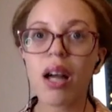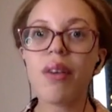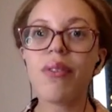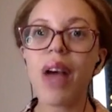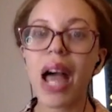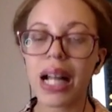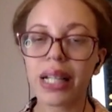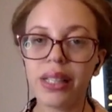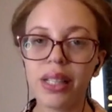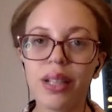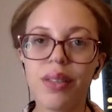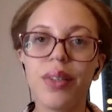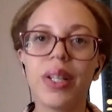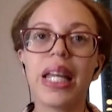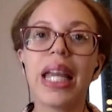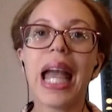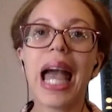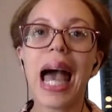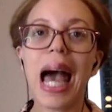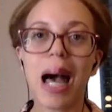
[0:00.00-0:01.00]
of
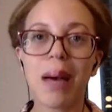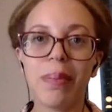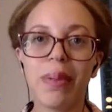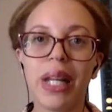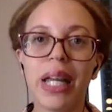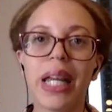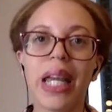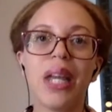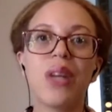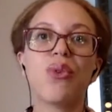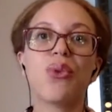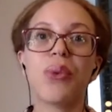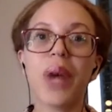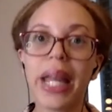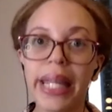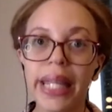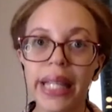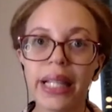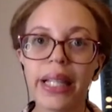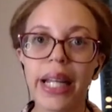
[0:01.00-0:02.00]
activity happening in
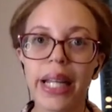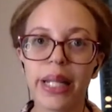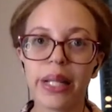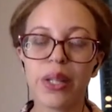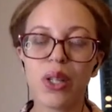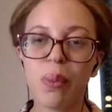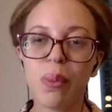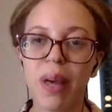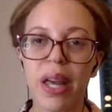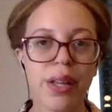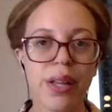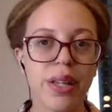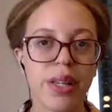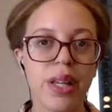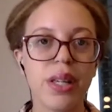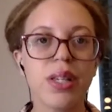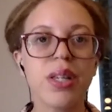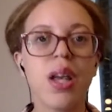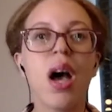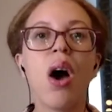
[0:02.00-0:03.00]
regulated
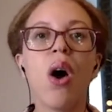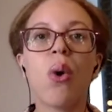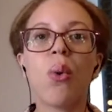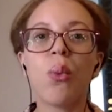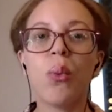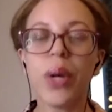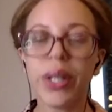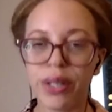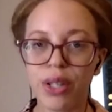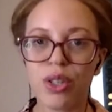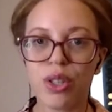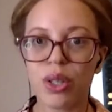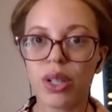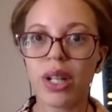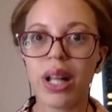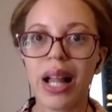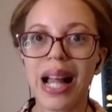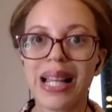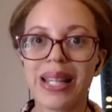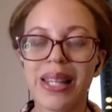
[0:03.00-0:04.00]
spaces with
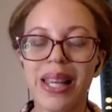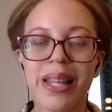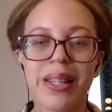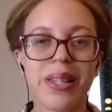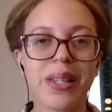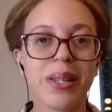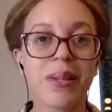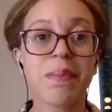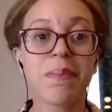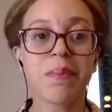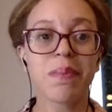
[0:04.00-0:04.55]
digital assets.